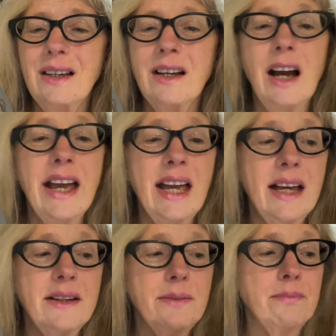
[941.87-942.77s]
I
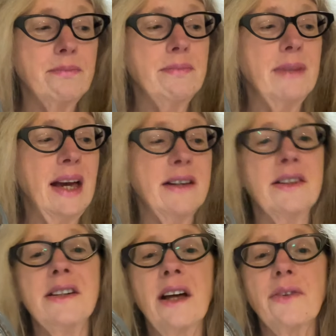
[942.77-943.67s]
had
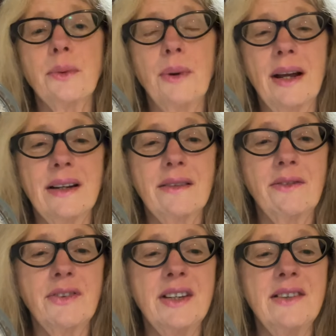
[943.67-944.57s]
another one of
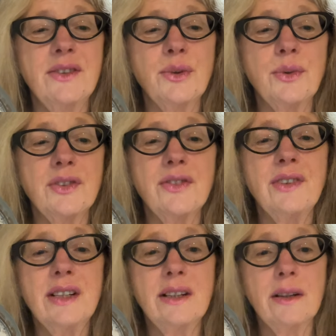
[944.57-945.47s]
these sorts of
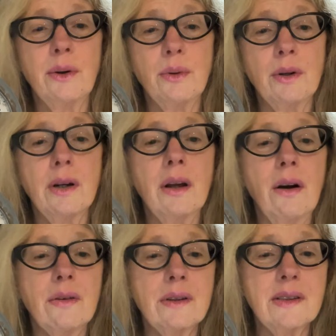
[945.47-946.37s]
little old
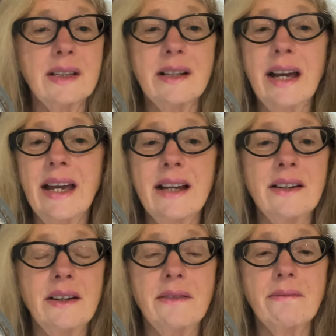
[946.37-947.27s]
clocks, and I
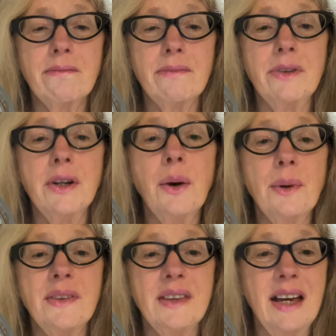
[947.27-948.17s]
hadn't
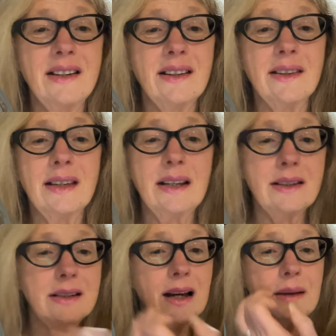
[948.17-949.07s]
known that at that
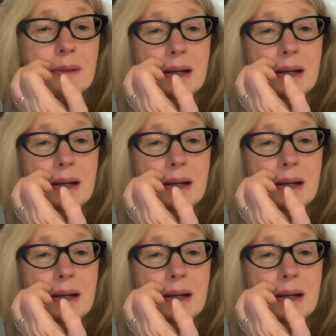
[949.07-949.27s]
time.